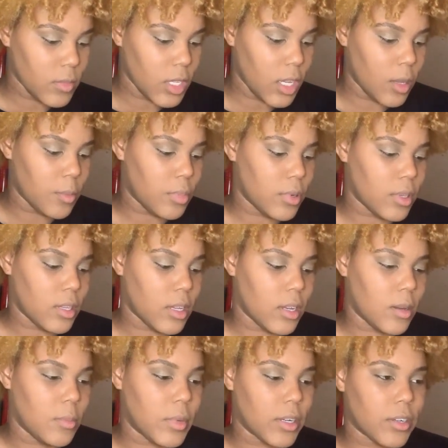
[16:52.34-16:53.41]
and put that
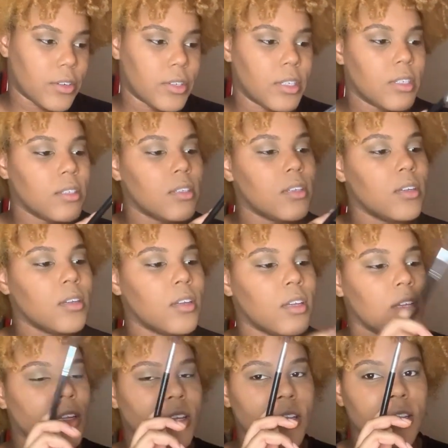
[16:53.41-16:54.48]
in my crease.
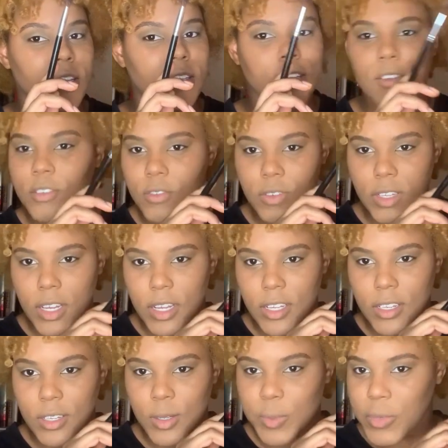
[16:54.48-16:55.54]
Don't you feel like
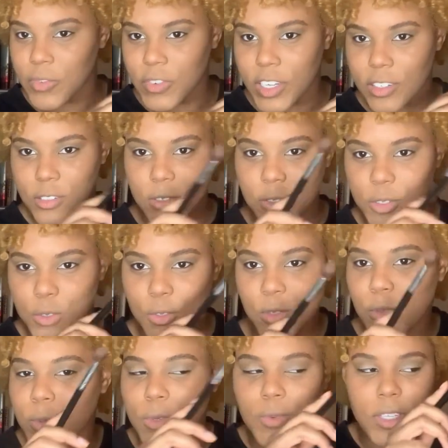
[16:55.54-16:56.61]
a little professional
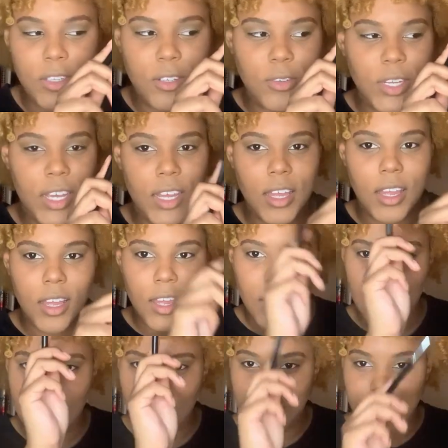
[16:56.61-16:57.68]
YouTuber when you do that
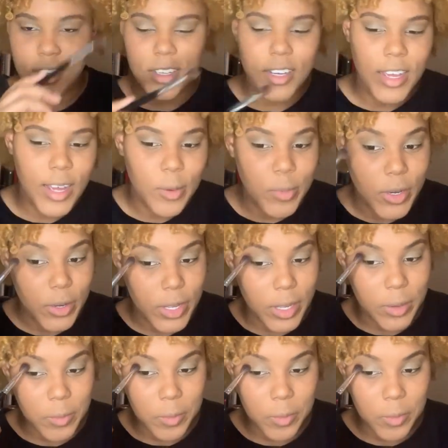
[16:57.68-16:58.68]
little dab? Okay.